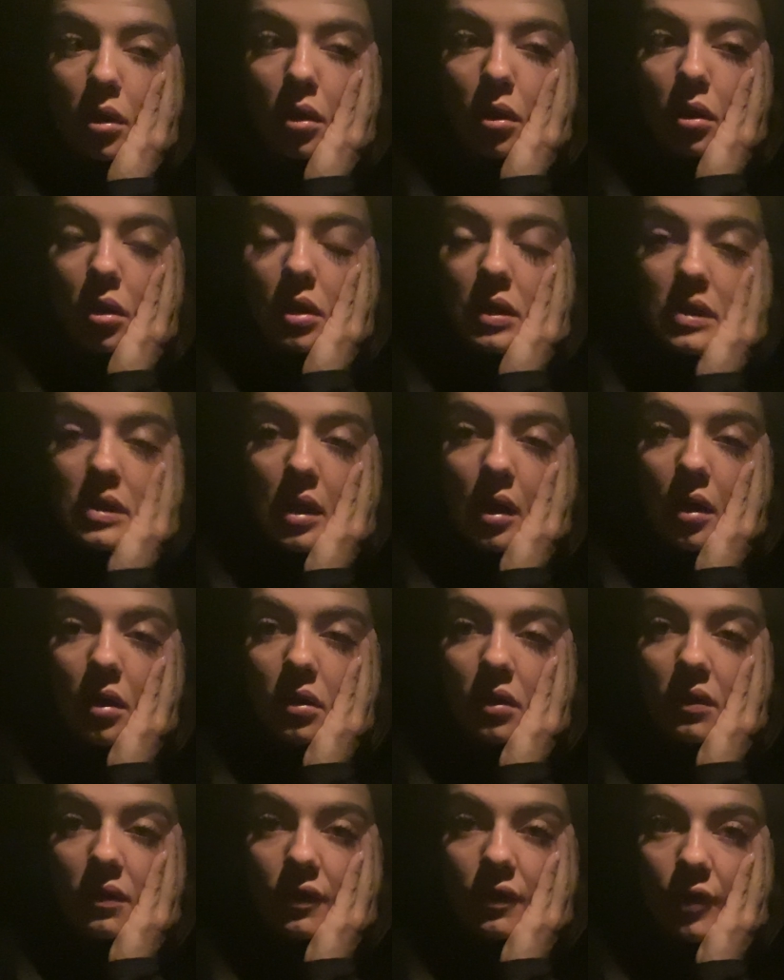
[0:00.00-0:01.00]
It's
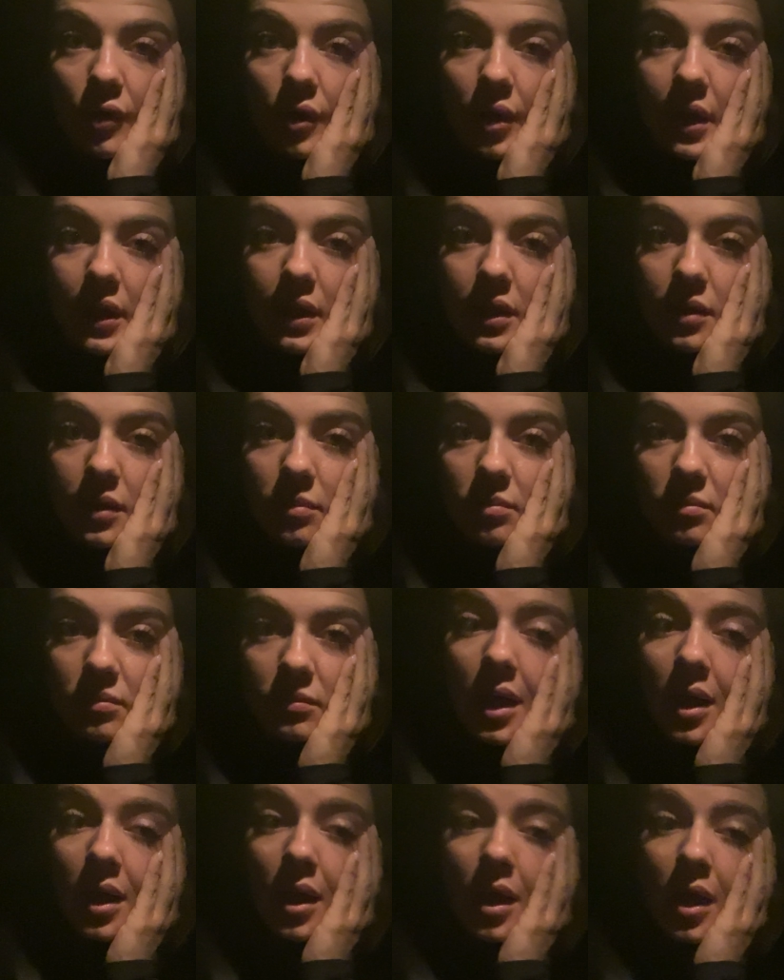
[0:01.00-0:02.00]
currently 4 a.m.
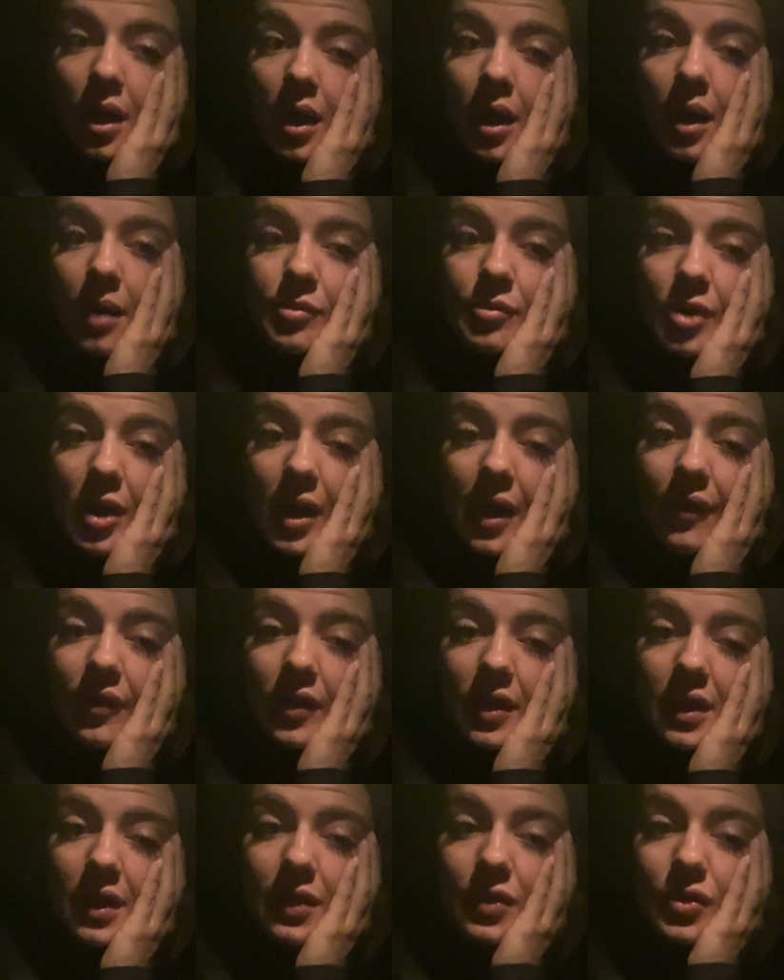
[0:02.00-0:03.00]
I'm
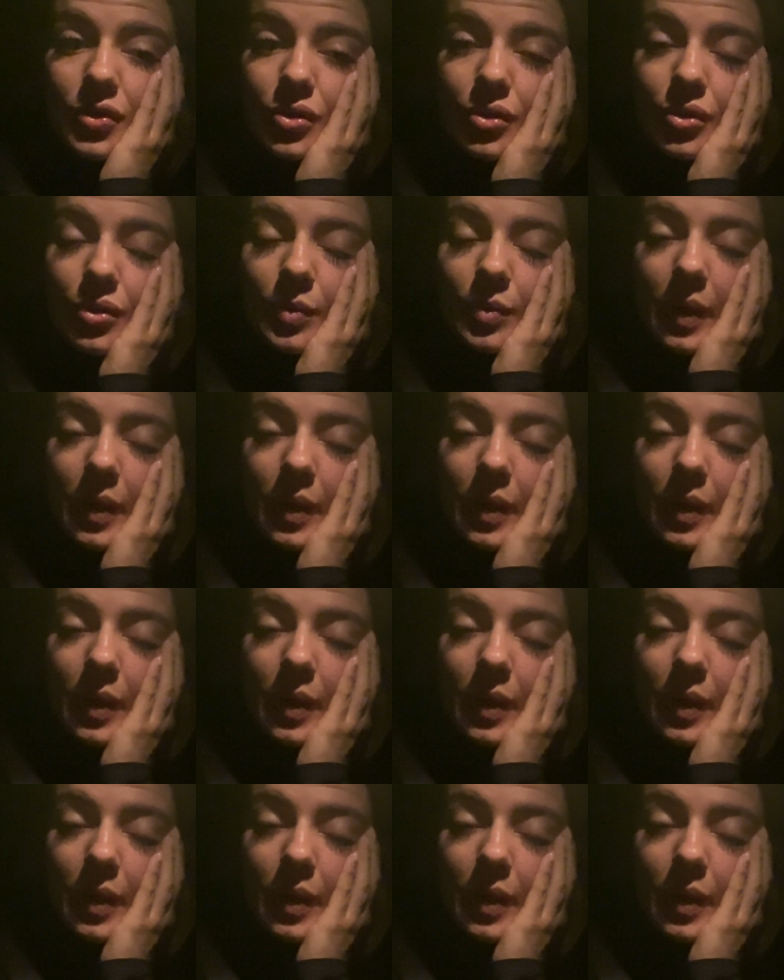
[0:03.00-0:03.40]
driving to